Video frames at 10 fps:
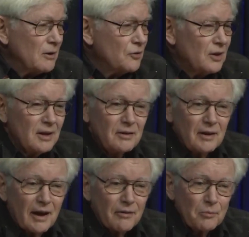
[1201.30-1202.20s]
getting
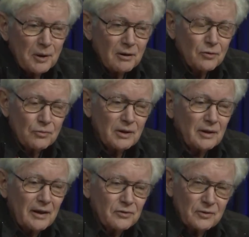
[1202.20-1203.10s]
together, parents
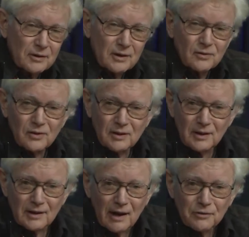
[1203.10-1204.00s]
realizing their kids need to
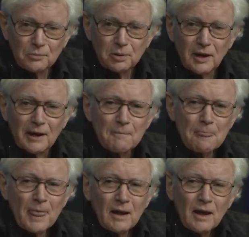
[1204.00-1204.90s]
get out to play,
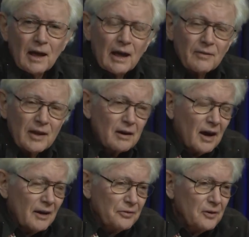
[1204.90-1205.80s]
and they
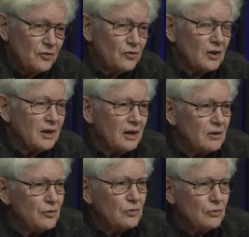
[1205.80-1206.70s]
got the city
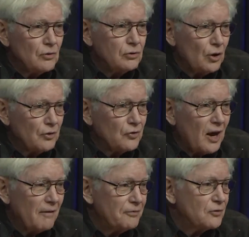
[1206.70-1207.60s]
to close
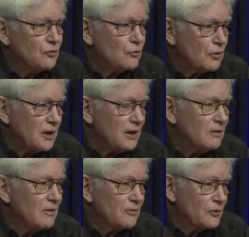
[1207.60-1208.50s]
off the
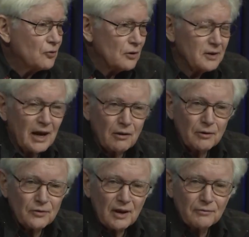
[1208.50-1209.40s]
street for certain
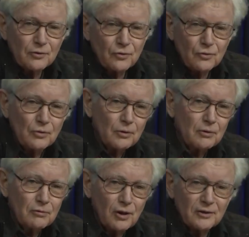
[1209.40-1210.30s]
hours after school,
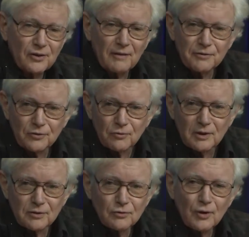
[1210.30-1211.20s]
close off the
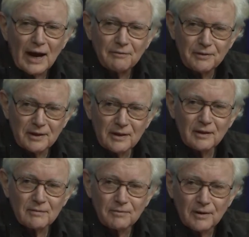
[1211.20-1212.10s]
street to traffic
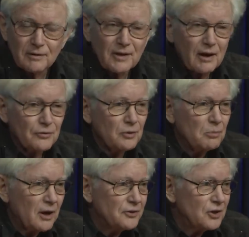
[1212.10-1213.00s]
in front of the housing
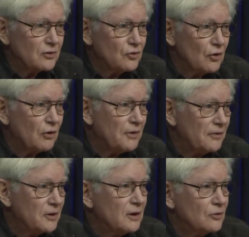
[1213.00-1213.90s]
project so
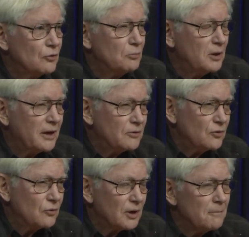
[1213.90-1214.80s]
that the kids could play in the
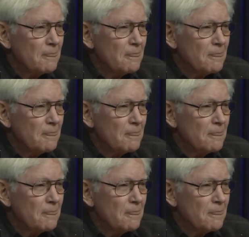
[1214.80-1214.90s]
street.